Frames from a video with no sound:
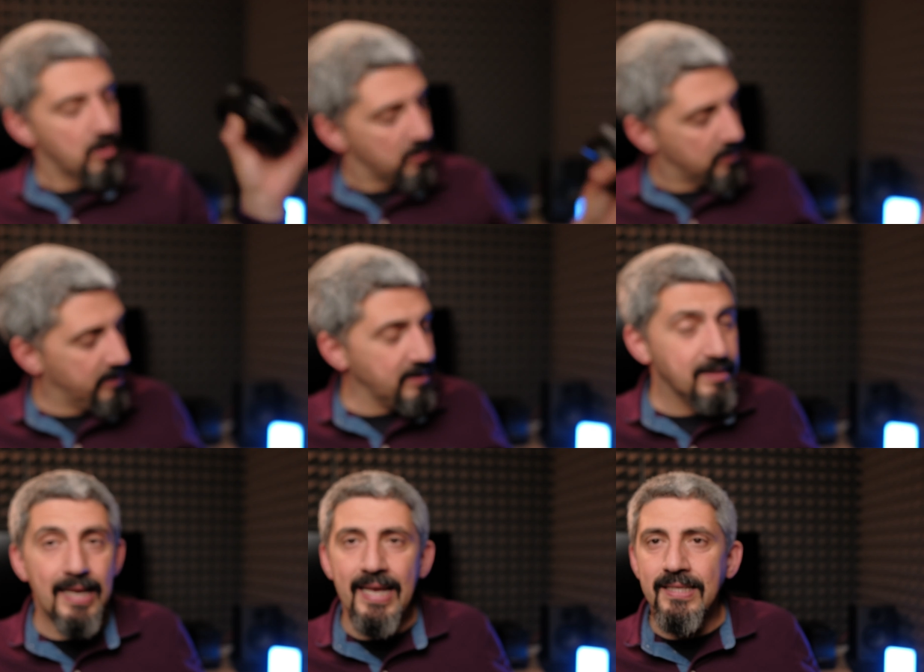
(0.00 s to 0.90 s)
This
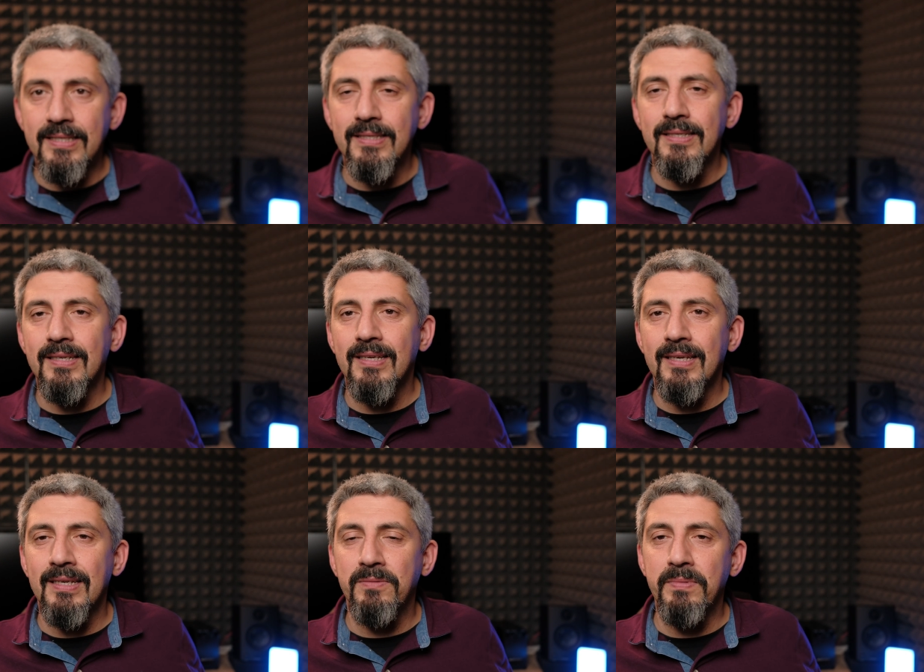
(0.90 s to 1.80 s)
lens
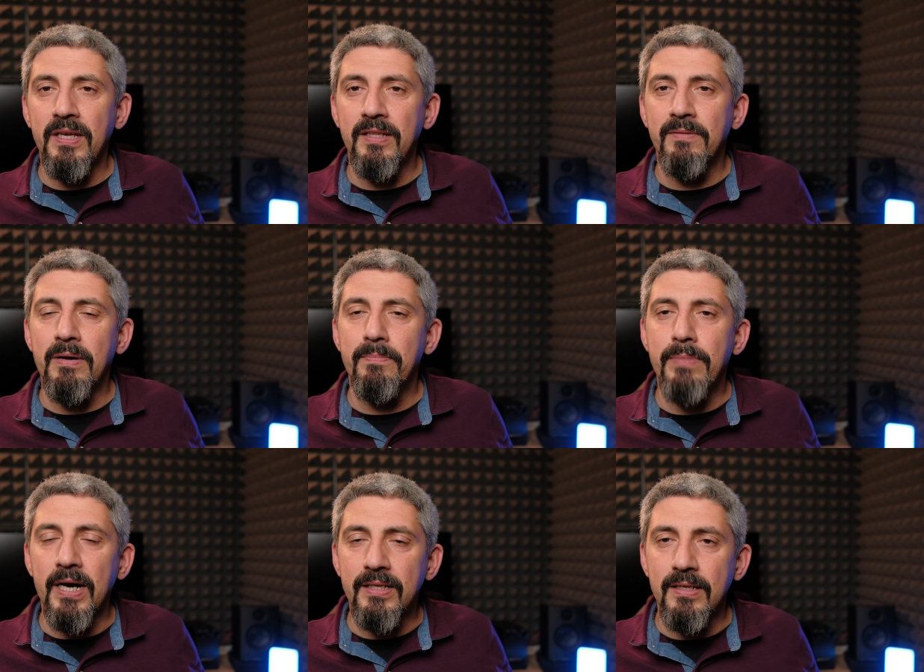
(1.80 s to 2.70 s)
has been in my
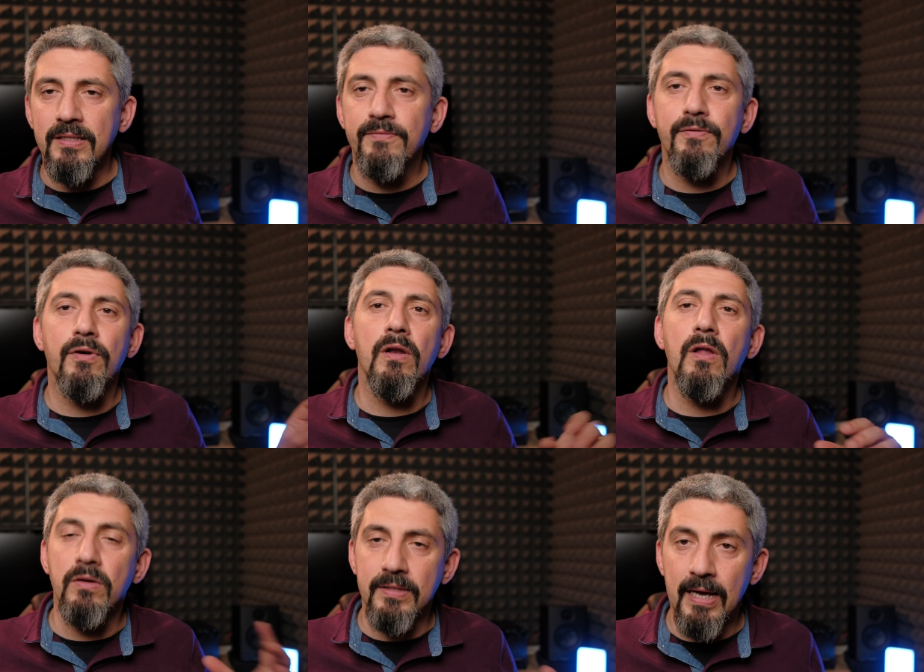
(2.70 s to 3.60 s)
bucket list for a
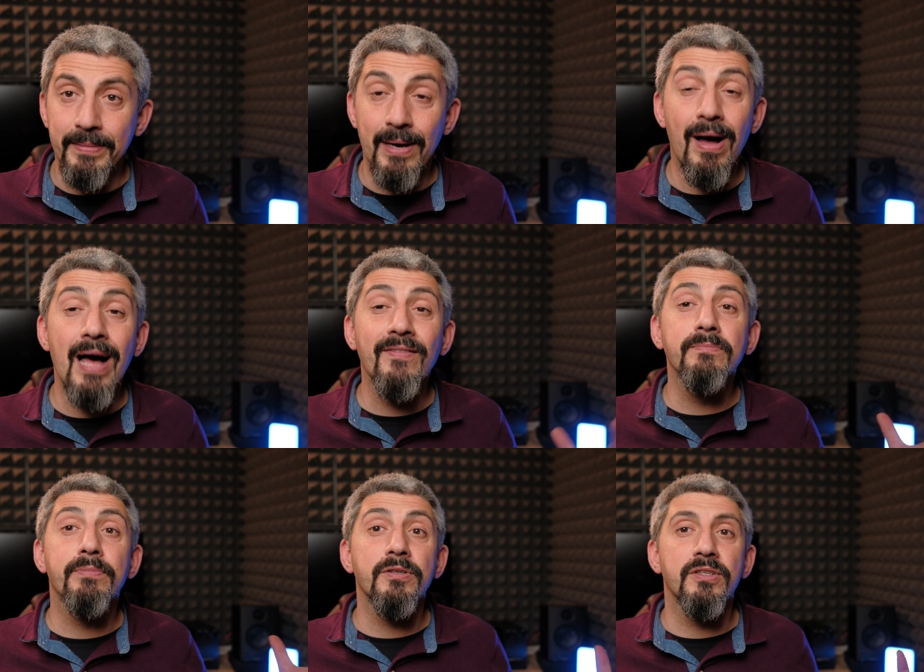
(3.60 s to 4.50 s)
long time. Now, I
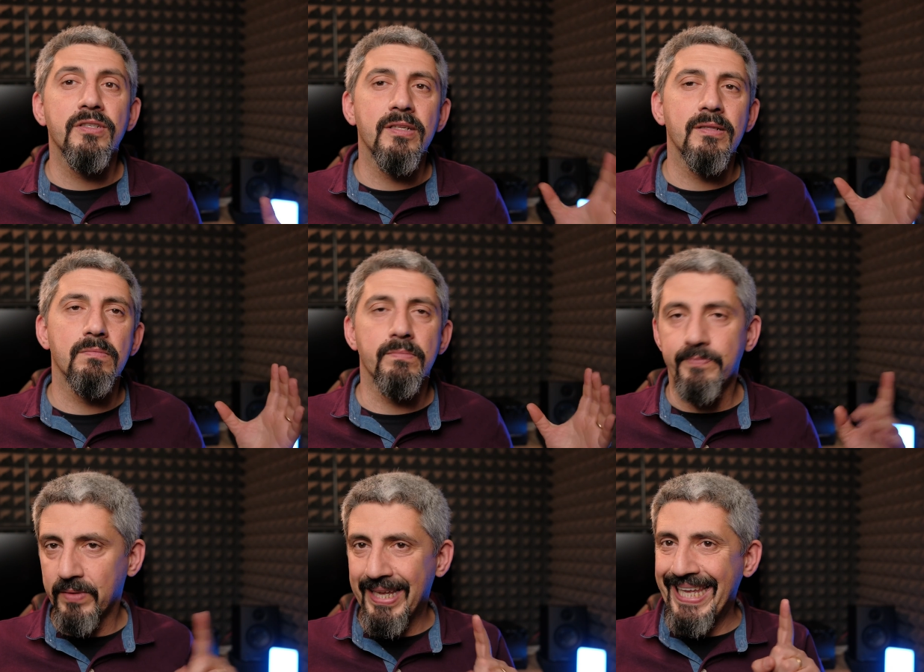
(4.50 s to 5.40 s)
haven't purchased it
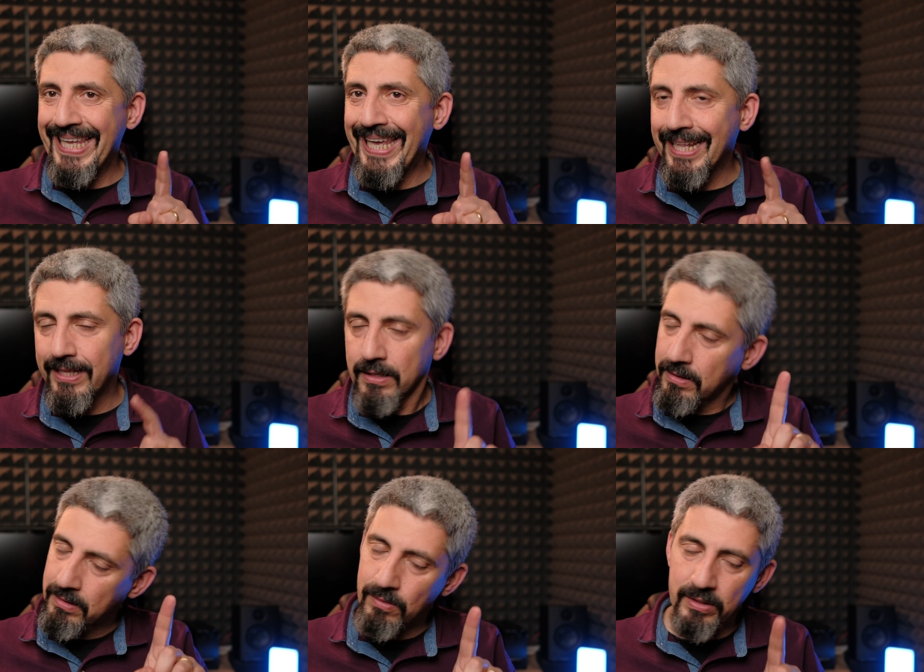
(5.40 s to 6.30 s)
yet.
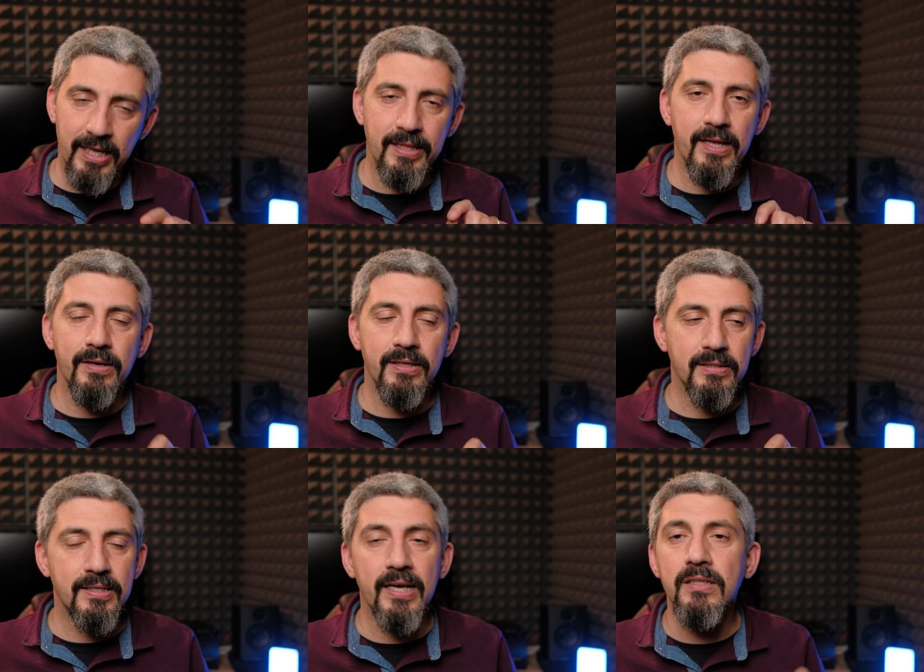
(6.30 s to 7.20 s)
We'll get there in a
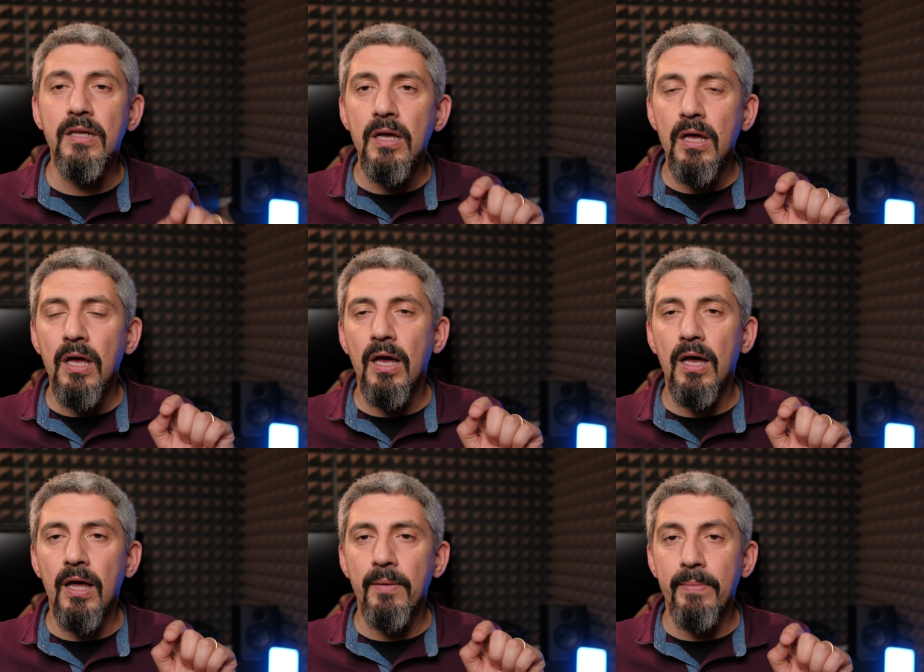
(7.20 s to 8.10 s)
second.
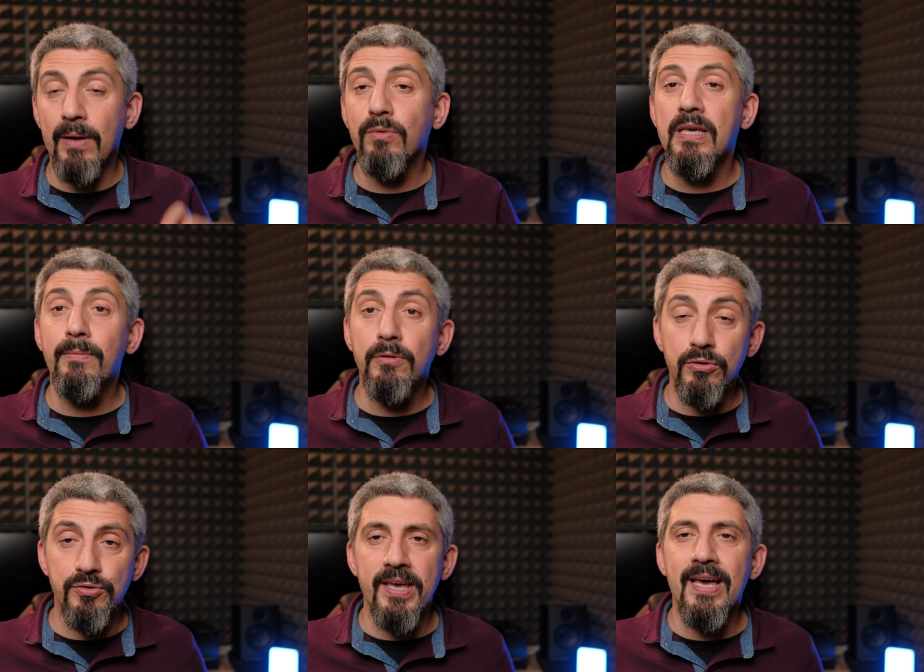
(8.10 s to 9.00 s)
But I was able to
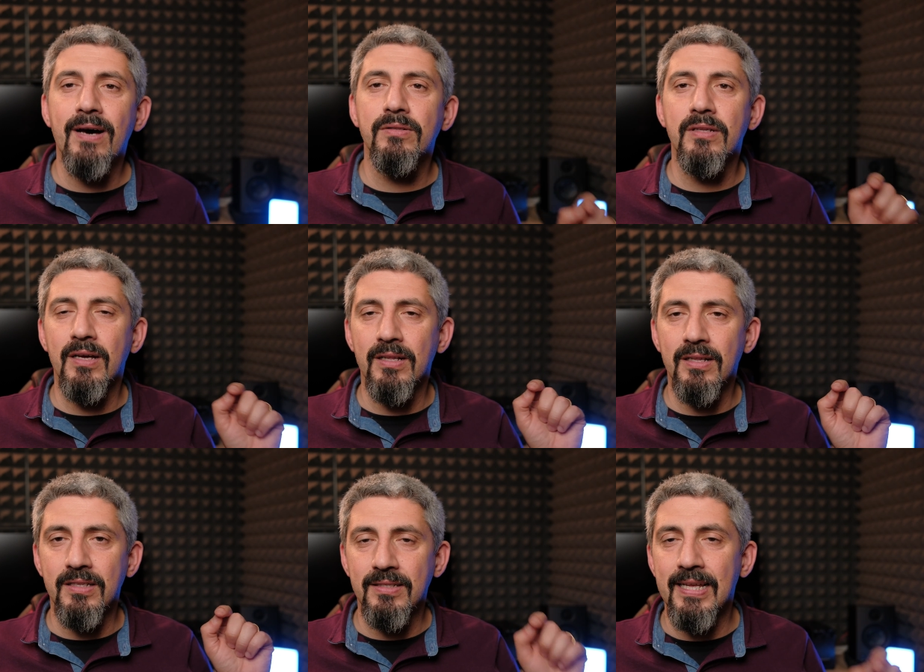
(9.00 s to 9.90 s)
try out
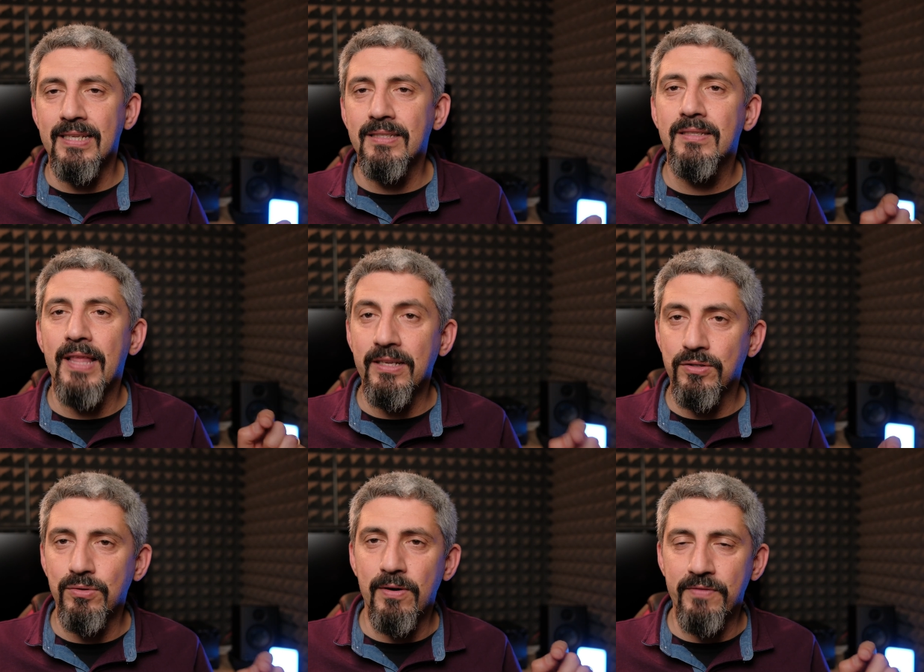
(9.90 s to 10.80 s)
this lens thanks
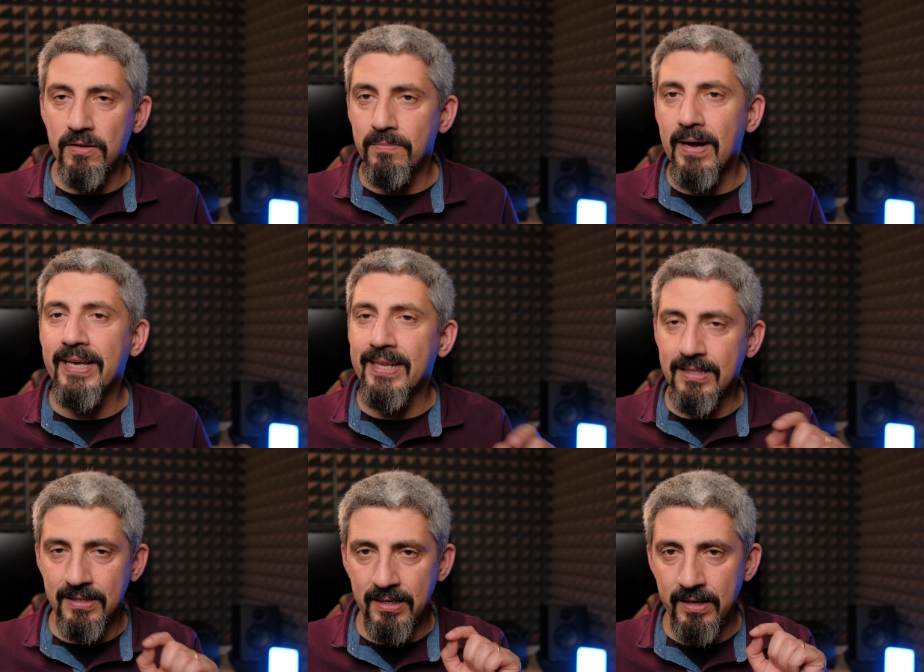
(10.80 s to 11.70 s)
to a friend of mine,
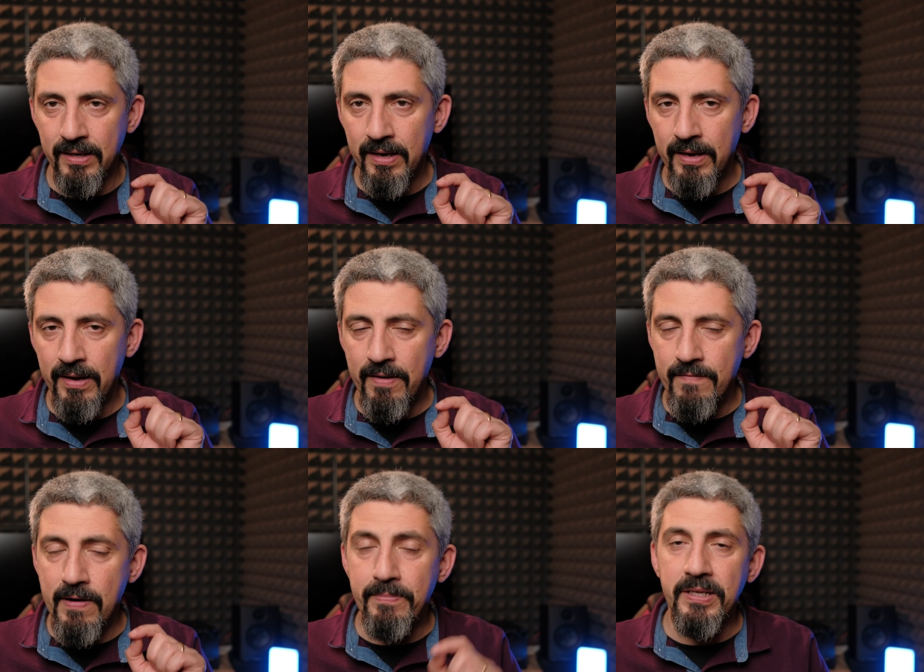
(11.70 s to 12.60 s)
grazie
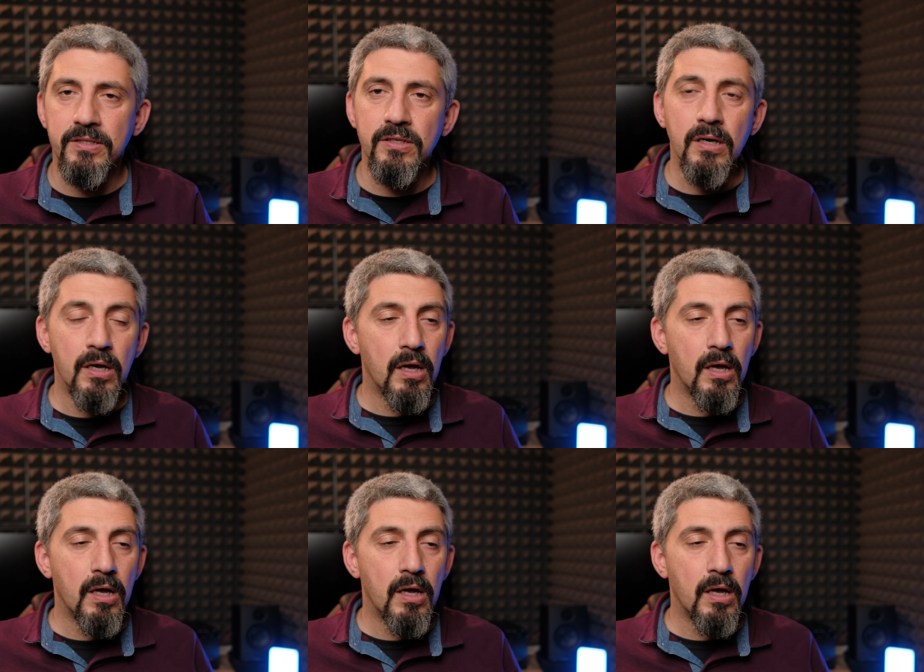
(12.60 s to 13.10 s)
Fabrizio.